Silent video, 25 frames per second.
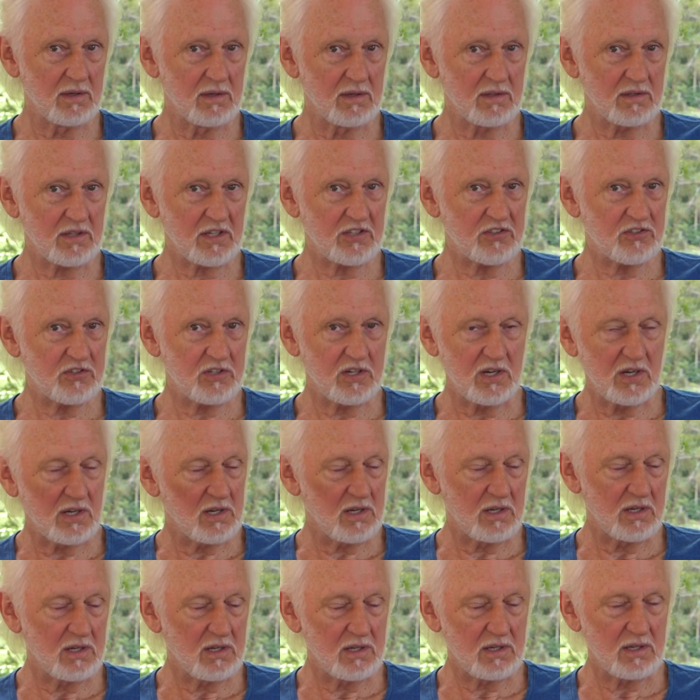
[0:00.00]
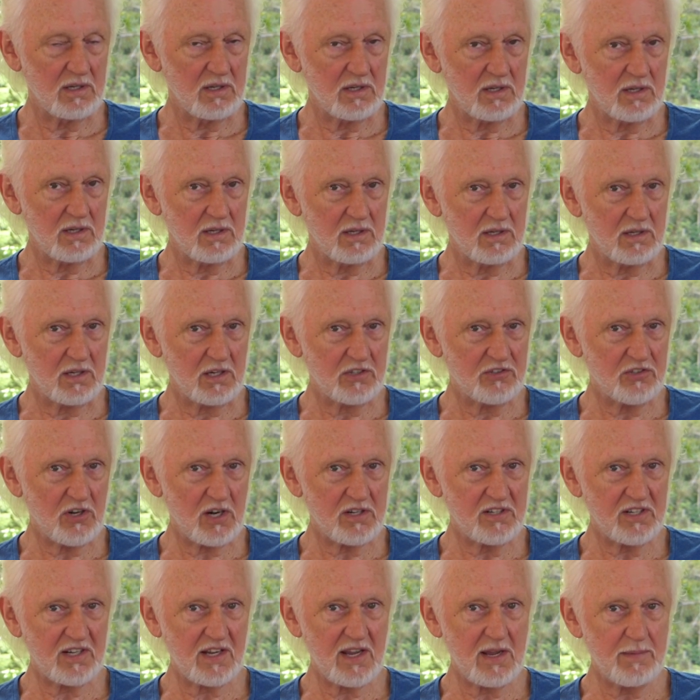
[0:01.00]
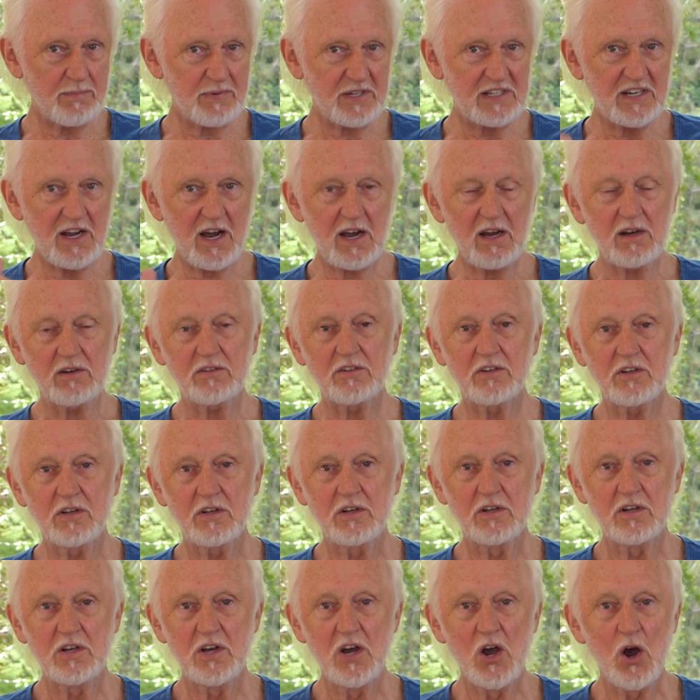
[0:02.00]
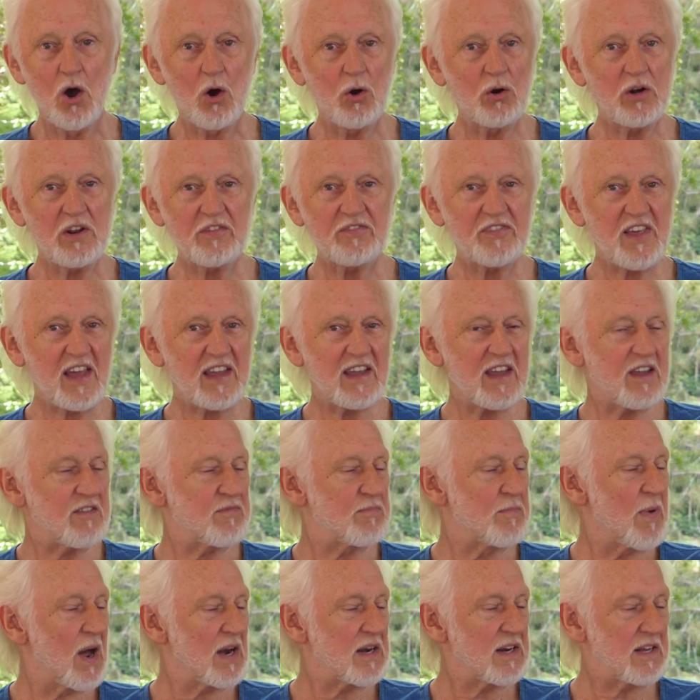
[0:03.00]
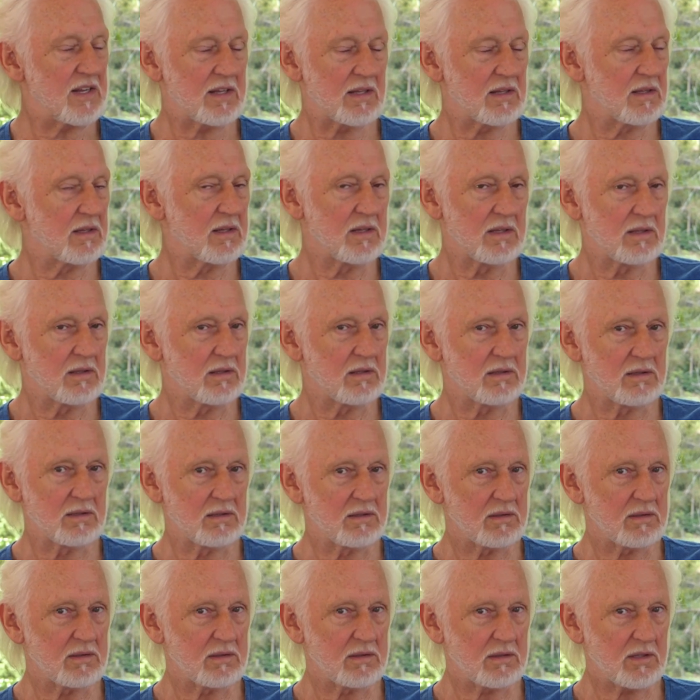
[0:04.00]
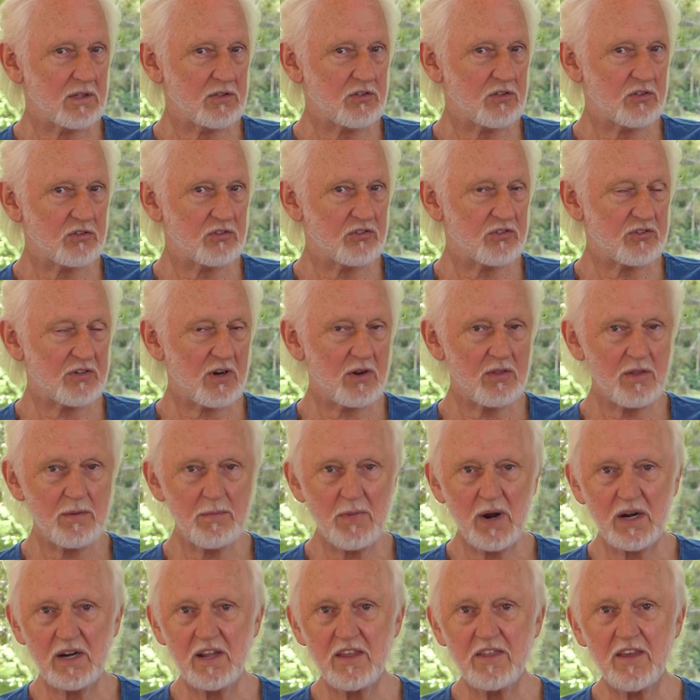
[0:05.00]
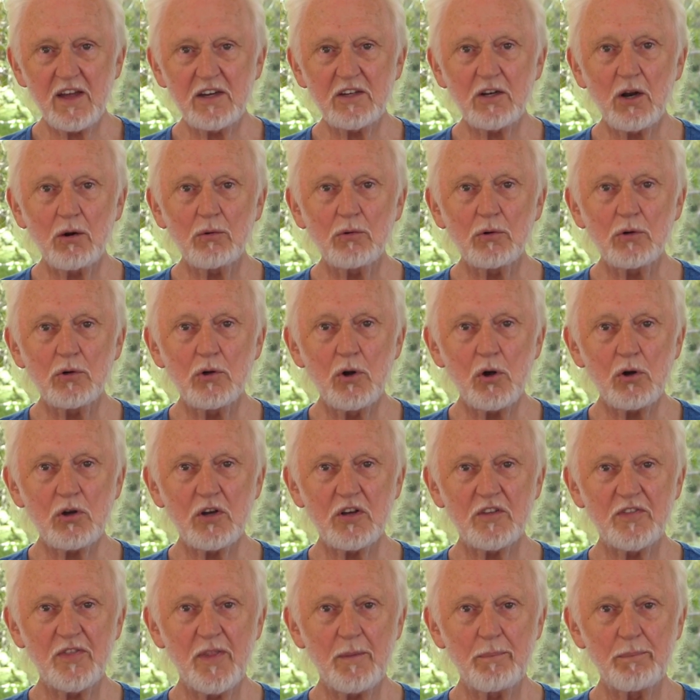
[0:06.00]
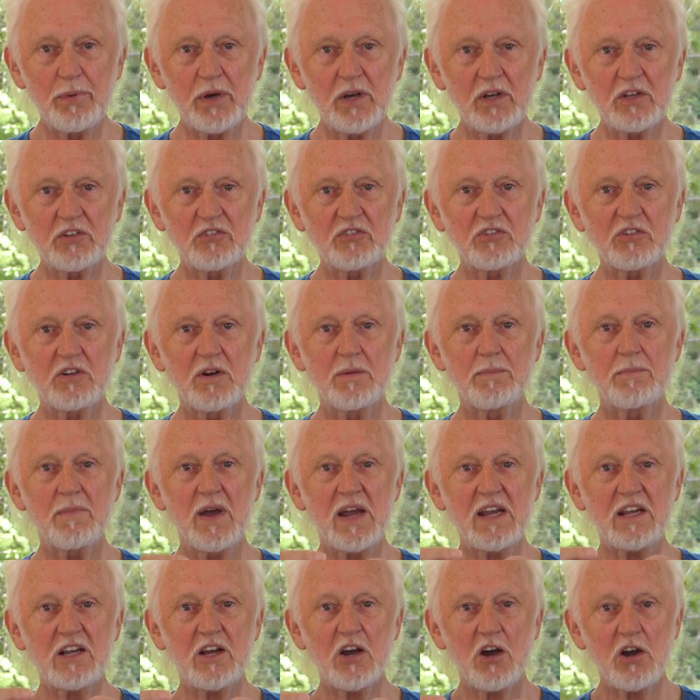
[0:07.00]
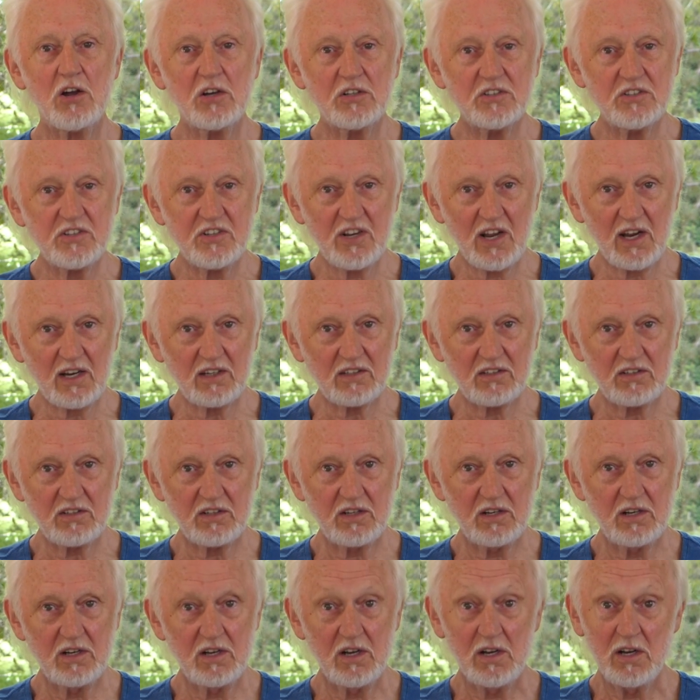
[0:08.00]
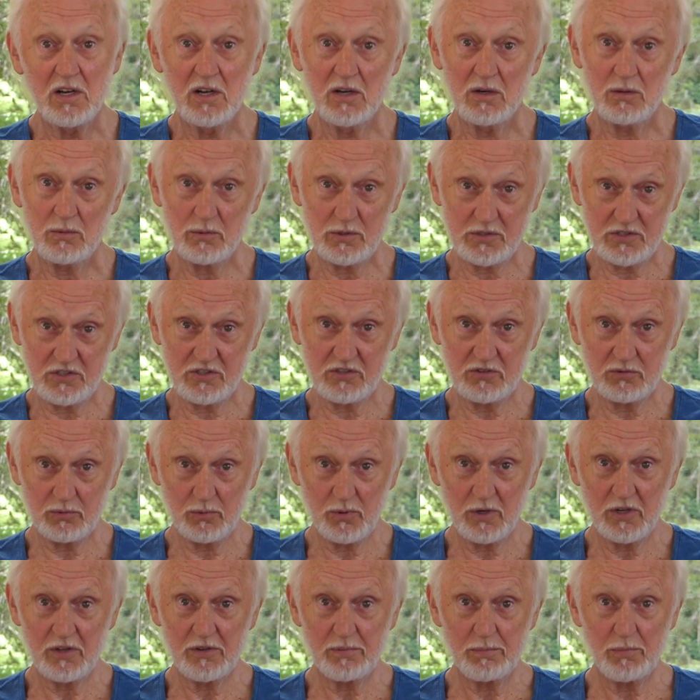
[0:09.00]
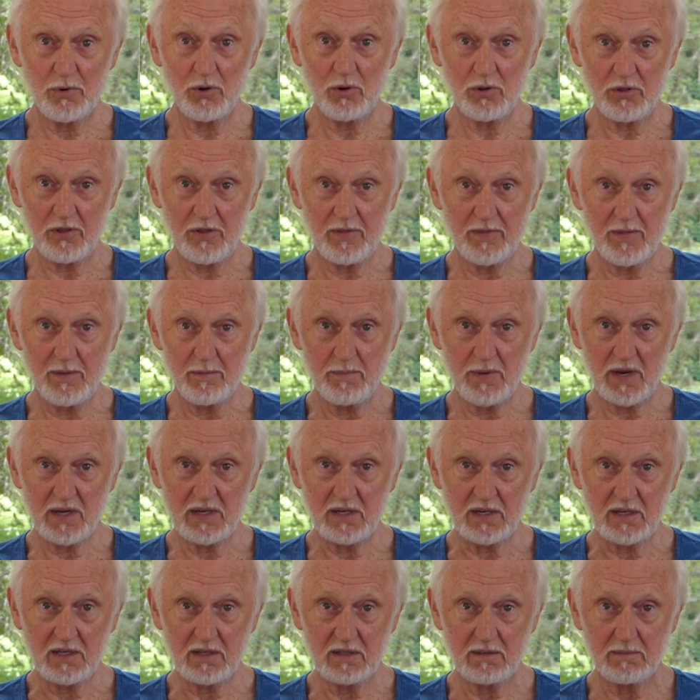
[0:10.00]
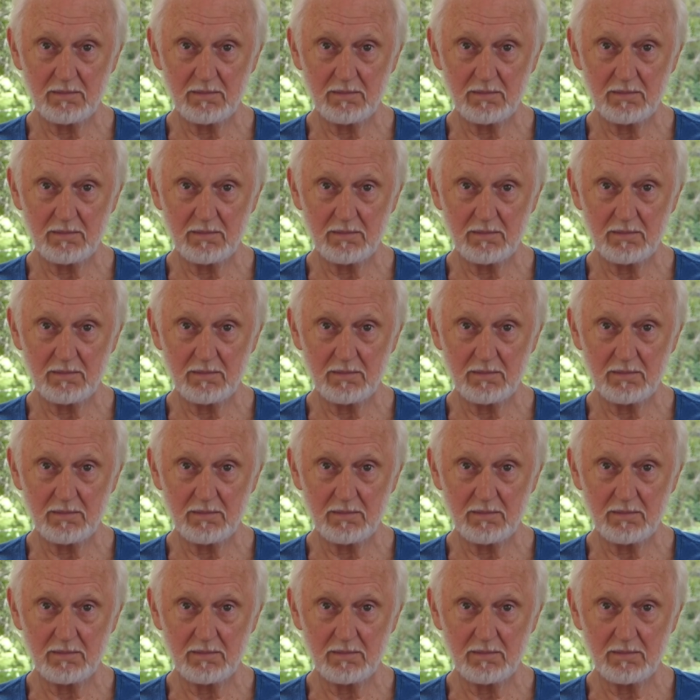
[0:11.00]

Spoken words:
They try to keep it out. Or if they give money, they just throw the money. They don't look at the person and make contact, which is worth more than the money.